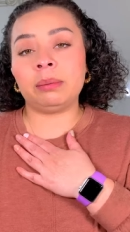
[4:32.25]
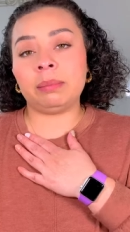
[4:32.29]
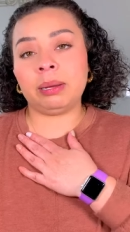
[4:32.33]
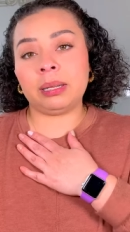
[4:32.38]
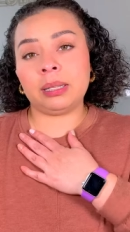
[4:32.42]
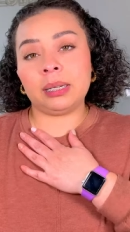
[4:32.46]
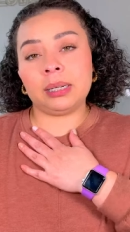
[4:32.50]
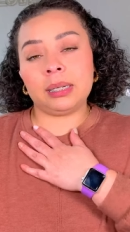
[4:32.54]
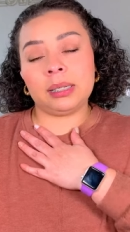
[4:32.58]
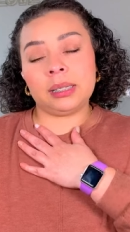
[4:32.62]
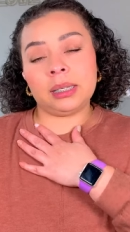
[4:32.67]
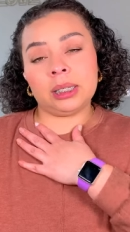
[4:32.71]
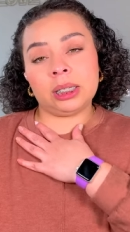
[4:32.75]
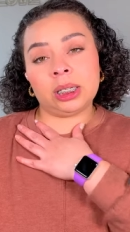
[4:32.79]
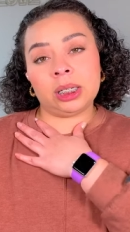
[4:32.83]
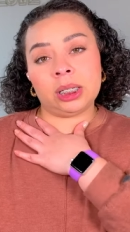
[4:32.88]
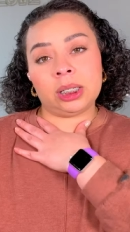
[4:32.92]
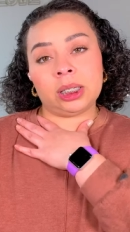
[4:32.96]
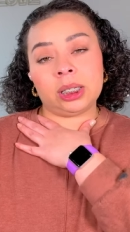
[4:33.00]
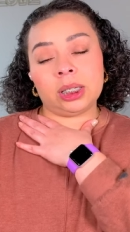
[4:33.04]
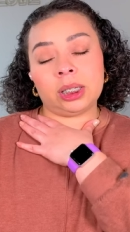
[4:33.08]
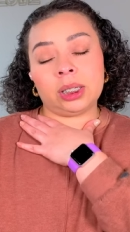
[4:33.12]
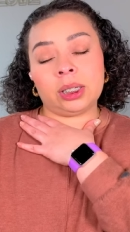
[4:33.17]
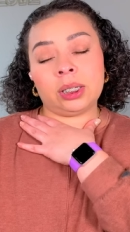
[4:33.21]
made the decision
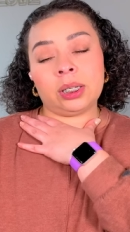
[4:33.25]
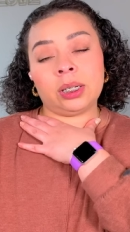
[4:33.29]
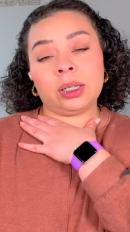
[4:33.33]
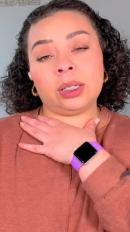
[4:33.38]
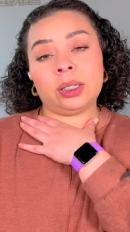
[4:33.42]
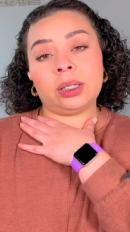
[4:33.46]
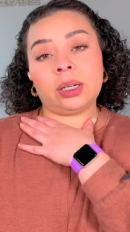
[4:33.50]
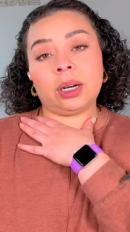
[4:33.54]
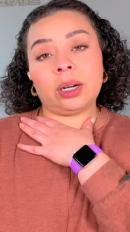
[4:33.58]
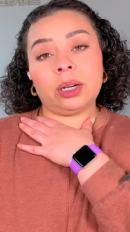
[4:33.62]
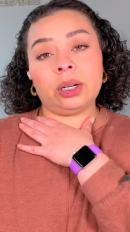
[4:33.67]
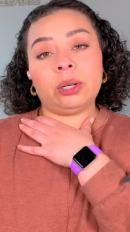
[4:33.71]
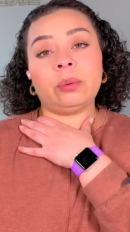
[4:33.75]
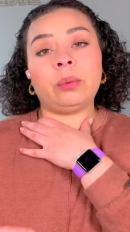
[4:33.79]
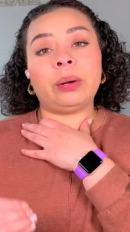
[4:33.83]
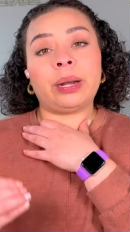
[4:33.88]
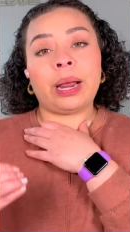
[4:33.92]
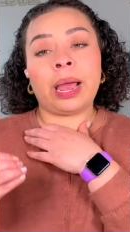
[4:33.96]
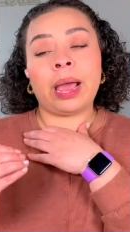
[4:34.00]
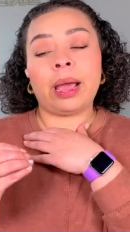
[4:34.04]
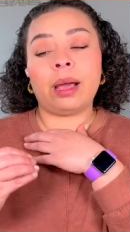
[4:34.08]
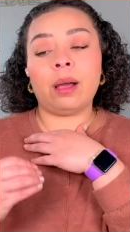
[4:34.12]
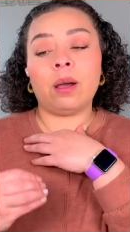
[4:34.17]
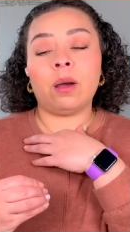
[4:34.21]
to start doing
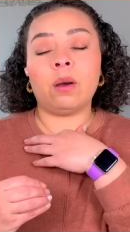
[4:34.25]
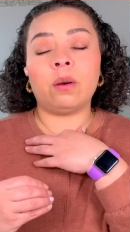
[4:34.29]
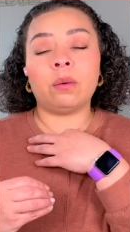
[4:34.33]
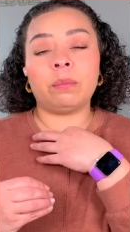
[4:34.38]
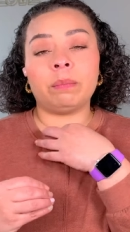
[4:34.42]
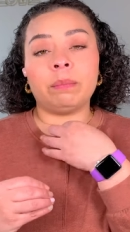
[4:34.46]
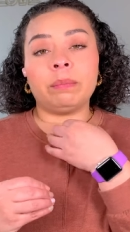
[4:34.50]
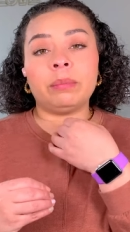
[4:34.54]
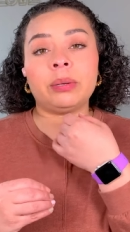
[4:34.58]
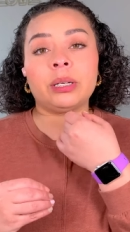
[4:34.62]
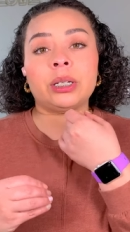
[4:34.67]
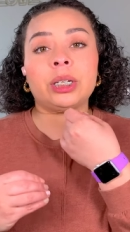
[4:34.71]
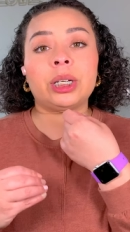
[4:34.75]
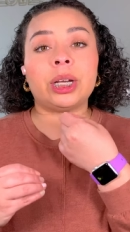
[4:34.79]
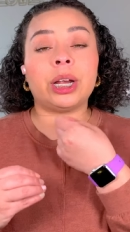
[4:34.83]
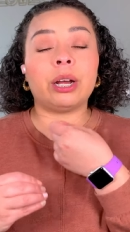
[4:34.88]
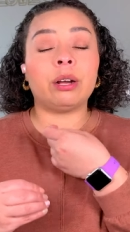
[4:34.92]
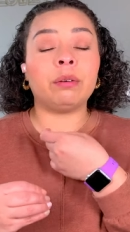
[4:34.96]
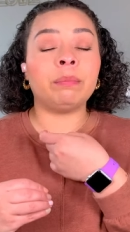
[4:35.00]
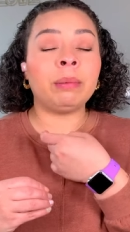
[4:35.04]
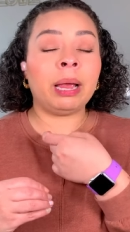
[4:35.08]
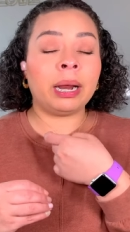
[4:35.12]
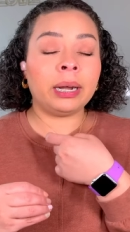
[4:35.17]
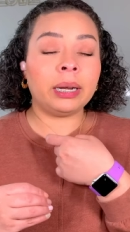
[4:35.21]
at-home
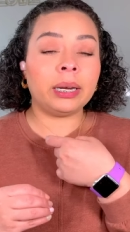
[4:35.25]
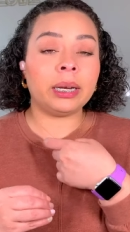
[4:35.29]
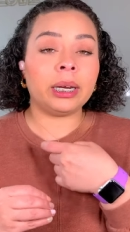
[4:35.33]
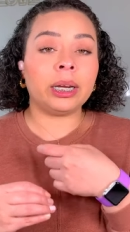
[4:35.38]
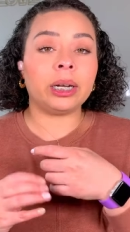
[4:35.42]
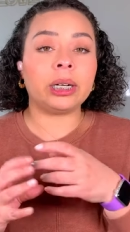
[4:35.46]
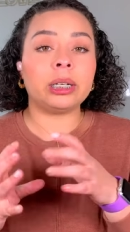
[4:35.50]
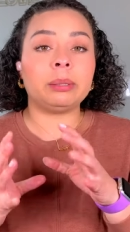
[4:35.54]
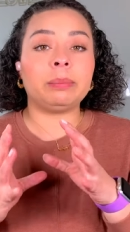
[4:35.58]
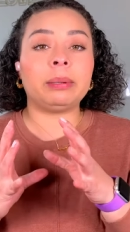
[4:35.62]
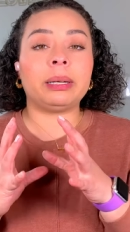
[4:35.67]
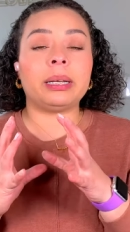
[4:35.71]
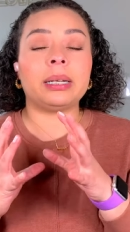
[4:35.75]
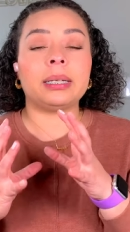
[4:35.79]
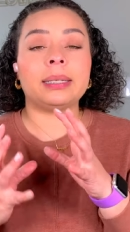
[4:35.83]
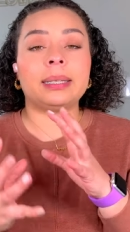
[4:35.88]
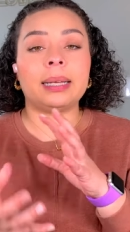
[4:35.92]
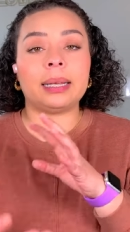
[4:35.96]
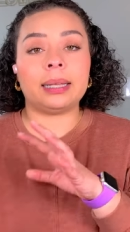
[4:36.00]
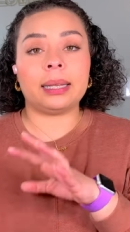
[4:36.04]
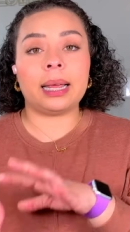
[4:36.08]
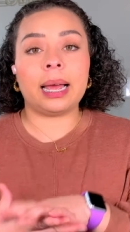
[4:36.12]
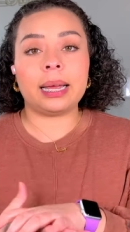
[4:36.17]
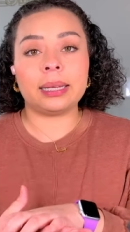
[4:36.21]
gel manicures because
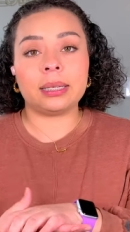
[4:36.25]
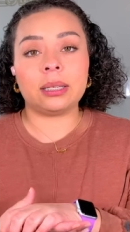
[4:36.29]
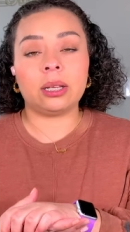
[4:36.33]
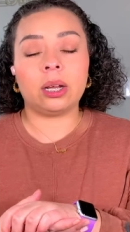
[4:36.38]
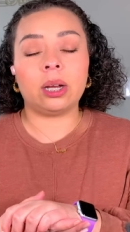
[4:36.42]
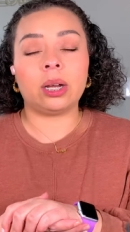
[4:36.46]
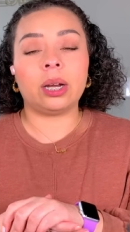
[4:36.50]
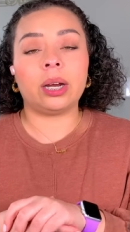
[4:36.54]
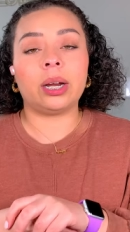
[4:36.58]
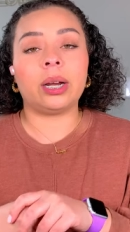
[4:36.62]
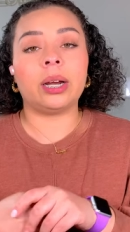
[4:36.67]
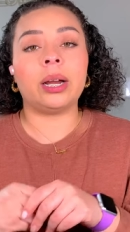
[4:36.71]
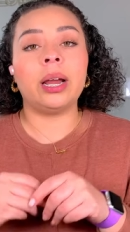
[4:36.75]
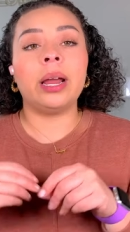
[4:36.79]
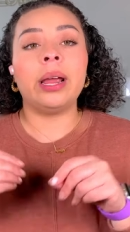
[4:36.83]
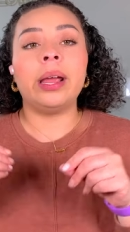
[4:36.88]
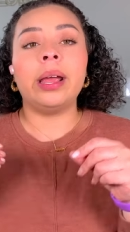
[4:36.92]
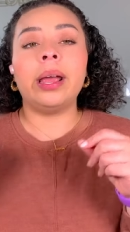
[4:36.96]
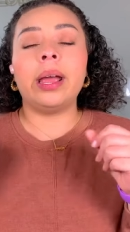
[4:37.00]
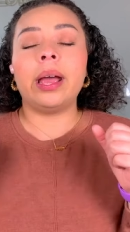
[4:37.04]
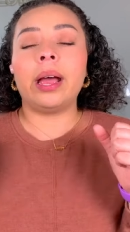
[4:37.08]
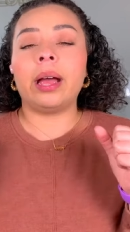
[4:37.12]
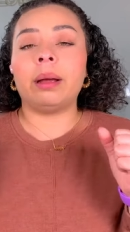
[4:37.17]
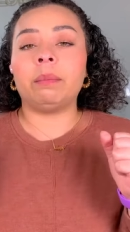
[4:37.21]
they last longer.
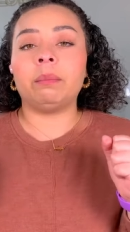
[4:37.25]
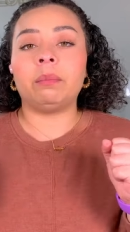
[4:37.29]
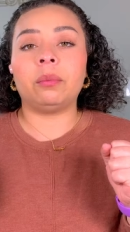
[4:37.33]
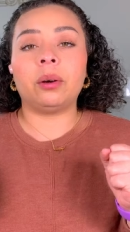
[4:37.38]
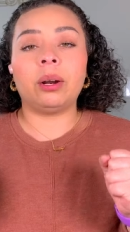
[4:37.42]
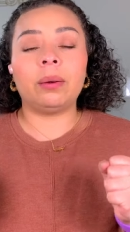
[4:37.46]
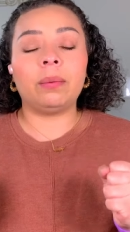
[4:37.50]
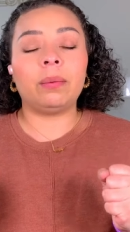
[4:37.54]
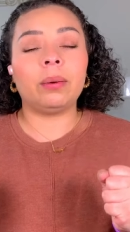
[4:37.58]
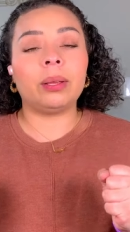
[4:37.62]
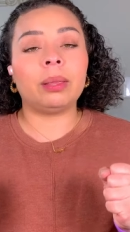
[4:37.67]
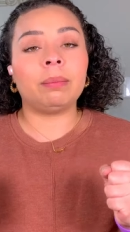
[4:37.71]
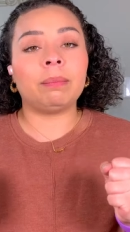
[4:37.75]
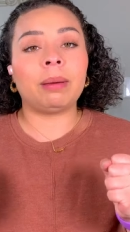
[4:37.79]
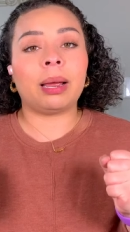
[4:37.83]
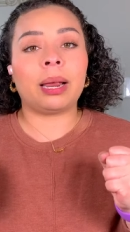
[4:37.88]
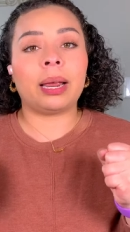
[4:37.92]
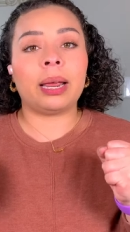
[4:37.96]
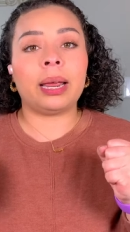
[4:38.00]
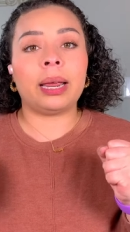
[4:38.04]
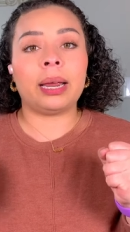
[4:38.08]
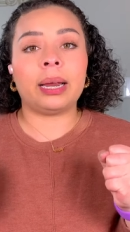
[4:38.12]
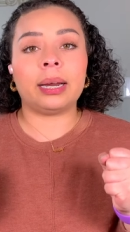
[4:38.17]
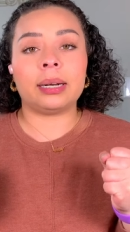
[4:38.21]
I'm rough with my
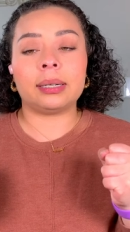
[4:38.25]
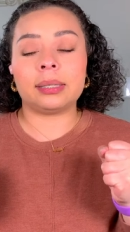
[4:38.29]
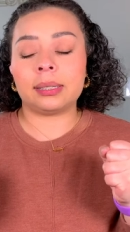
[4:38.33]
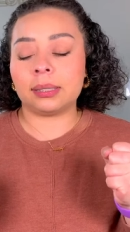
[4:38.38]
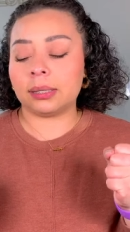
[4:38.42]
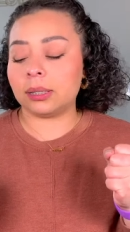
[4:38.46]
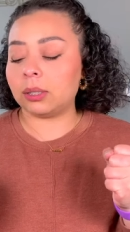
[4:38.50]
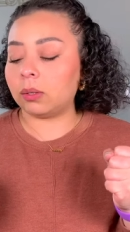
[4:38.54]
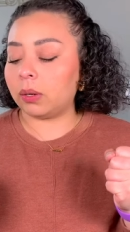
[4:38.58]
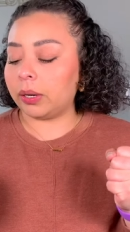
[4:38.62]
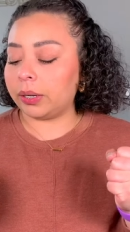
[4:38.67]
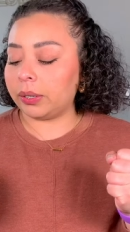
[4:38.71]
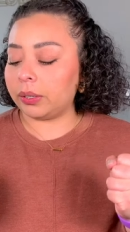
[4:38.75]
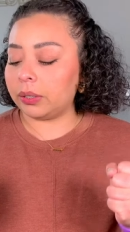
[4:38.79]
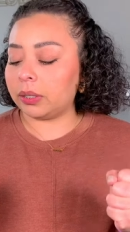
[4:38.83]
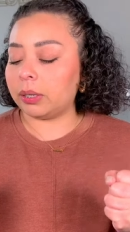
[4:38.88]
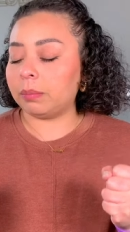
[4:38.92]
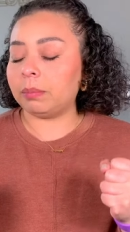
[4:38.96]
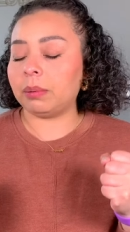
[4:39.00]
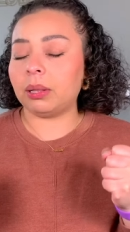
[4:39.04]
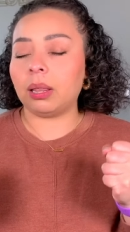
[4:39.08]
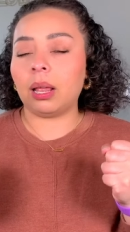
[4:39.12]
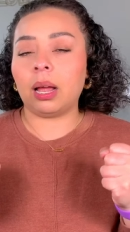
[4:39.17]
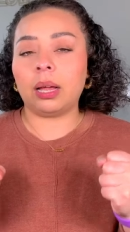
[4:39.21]
hands, and so I use
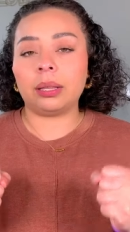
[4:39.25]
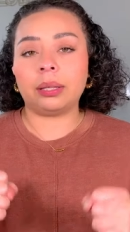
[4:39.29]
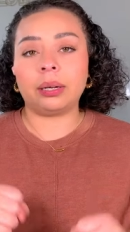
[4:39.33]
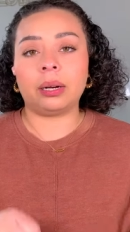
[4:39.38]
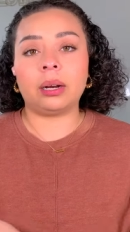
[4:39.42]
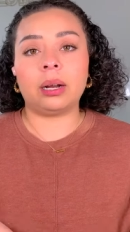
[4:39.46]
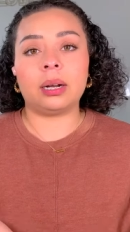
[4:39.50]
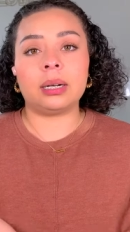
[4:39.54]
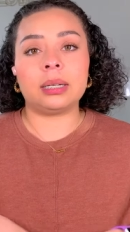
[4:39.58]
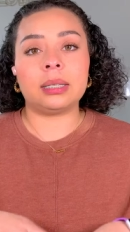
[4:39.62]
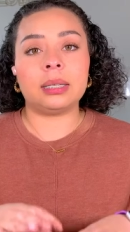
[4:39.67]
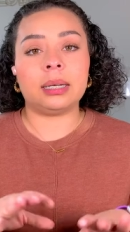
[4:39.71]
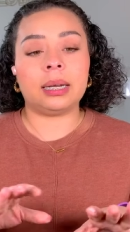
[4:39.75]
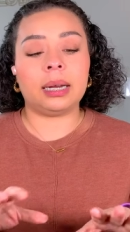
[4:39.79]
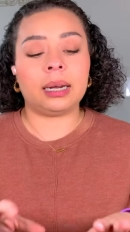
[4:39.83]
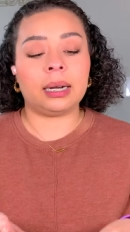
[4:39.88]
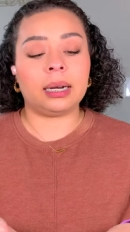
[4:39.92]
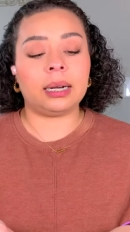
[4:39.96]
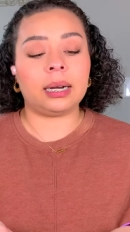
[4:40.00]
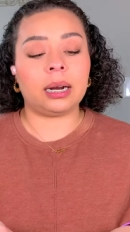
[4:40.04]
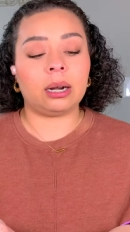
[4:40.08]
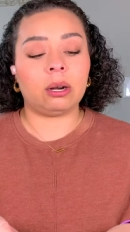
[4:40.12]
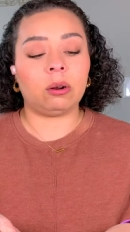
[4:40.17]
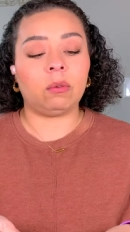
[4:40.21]
them a lot. They're constantly in
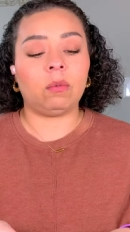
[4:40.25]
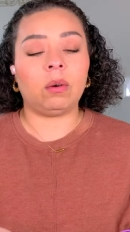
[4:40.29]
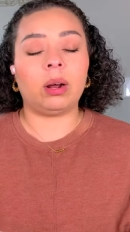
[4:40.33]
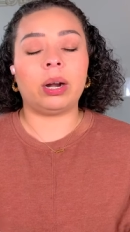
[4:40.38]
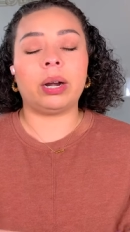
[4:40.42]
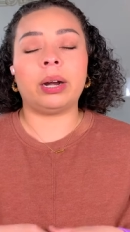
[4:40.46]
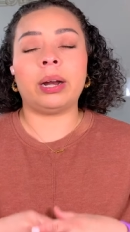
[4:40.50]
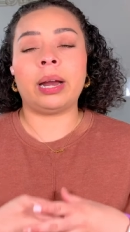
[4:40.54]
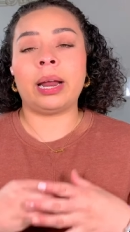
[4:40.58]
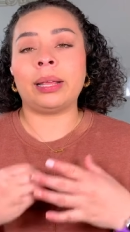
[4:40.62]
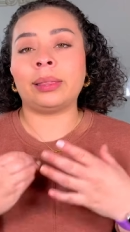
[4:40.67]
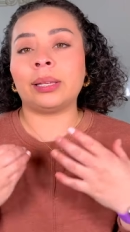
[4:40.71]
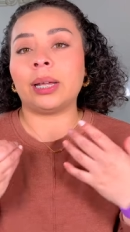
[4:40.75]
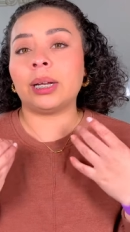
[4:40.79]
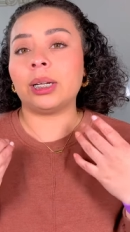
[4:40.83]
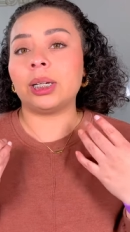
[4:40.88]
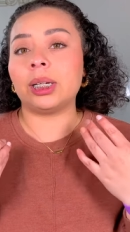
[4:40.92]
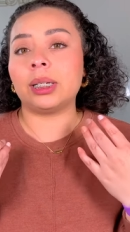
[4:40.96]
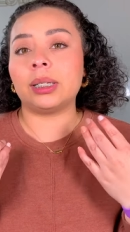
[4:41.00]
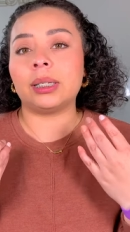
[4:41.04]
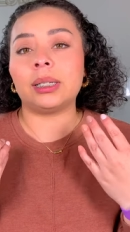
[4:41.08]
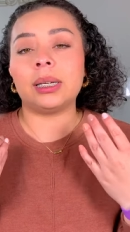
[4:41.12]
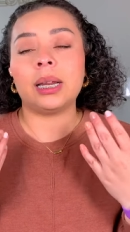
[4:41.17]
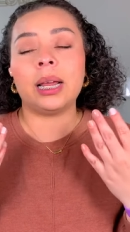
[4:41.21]
and out of water, and they
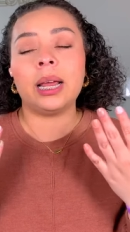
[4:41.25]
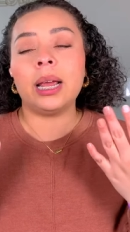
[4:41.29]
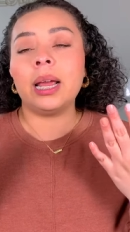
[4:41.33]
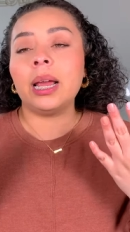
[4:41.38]
just,